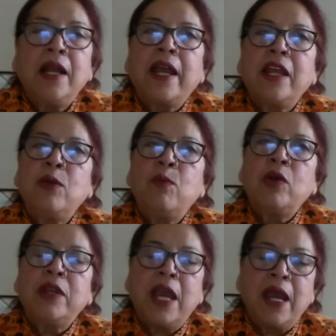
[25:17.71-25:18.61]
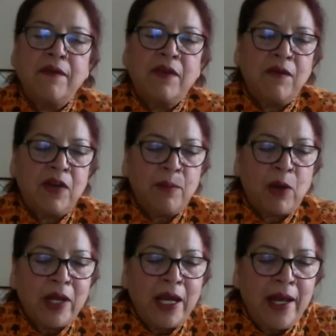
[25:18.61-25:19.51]
Like in the book they have given
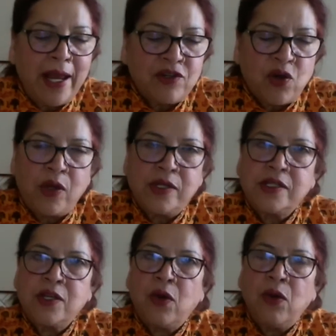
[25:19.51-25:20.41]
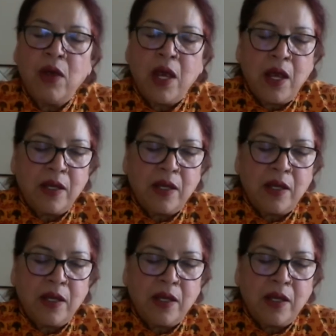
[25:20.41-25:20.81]
about electrons, you know,